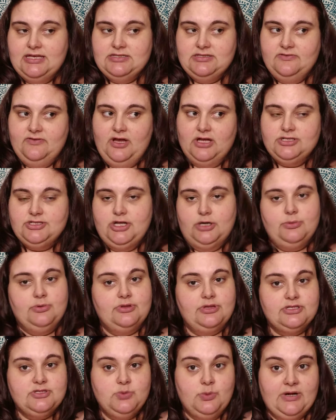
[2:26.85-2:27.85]
as of
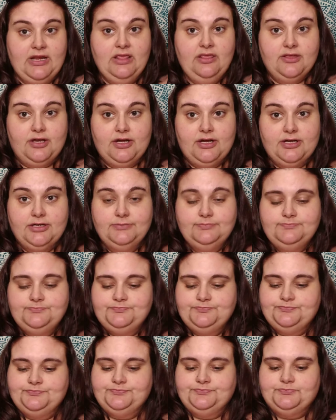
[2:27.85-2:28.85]
October the 23rd,
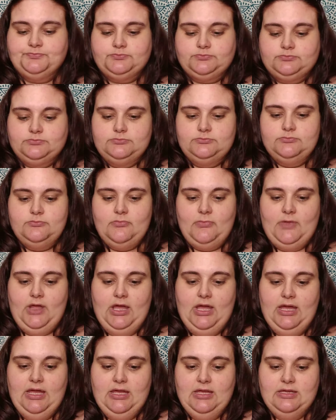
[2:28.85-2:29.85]

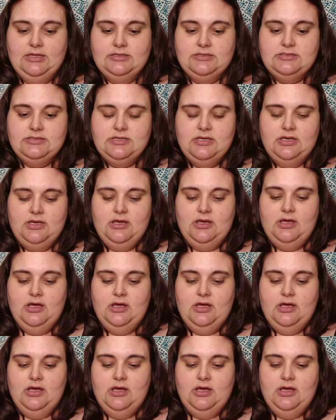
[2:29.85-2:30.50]
and